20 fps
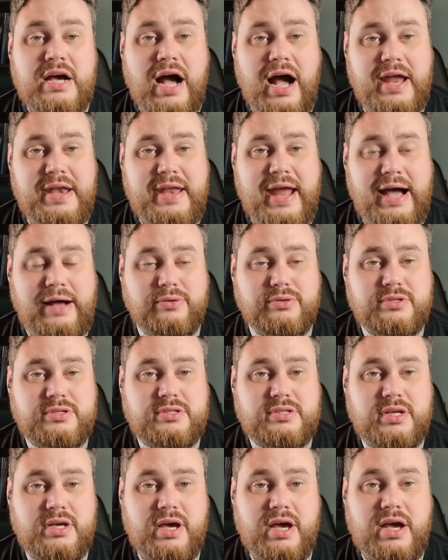
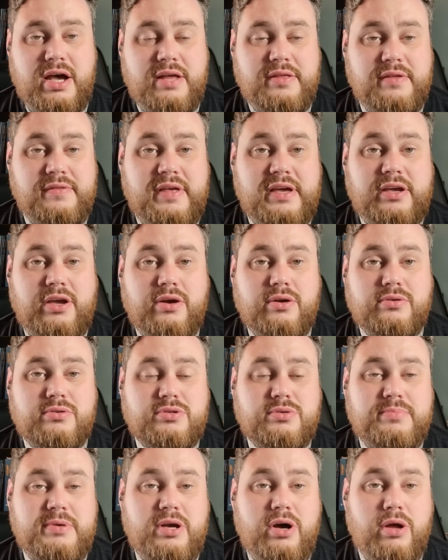announced that they're going
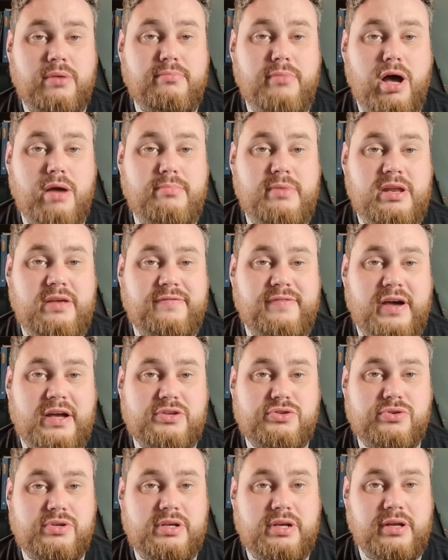to be on My Mini
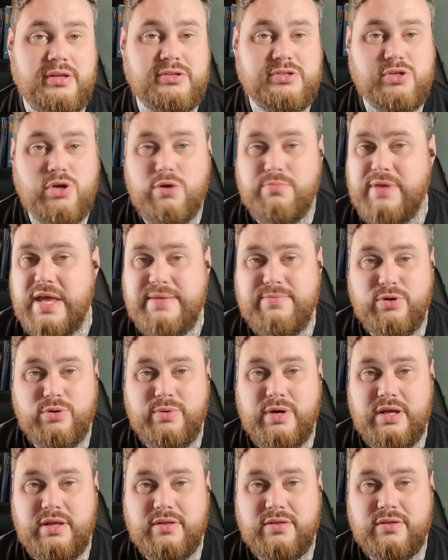Factory, and so people
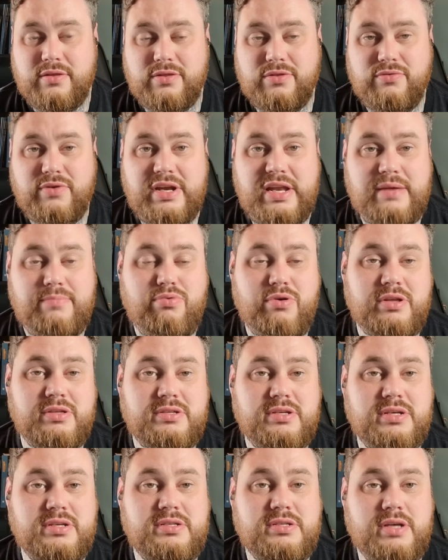with 3D
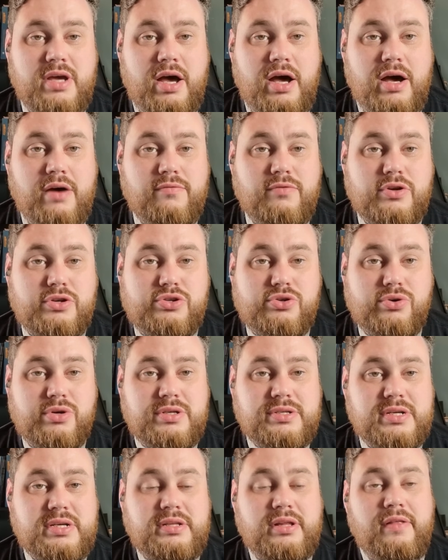printers are
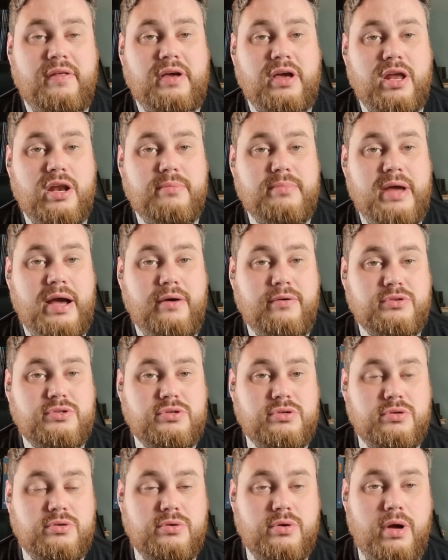rejoicing that they're going to be able
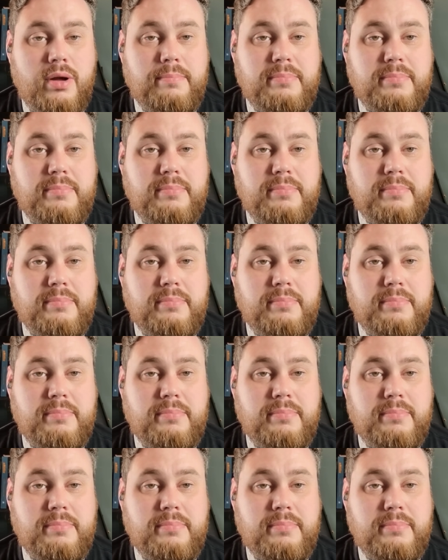to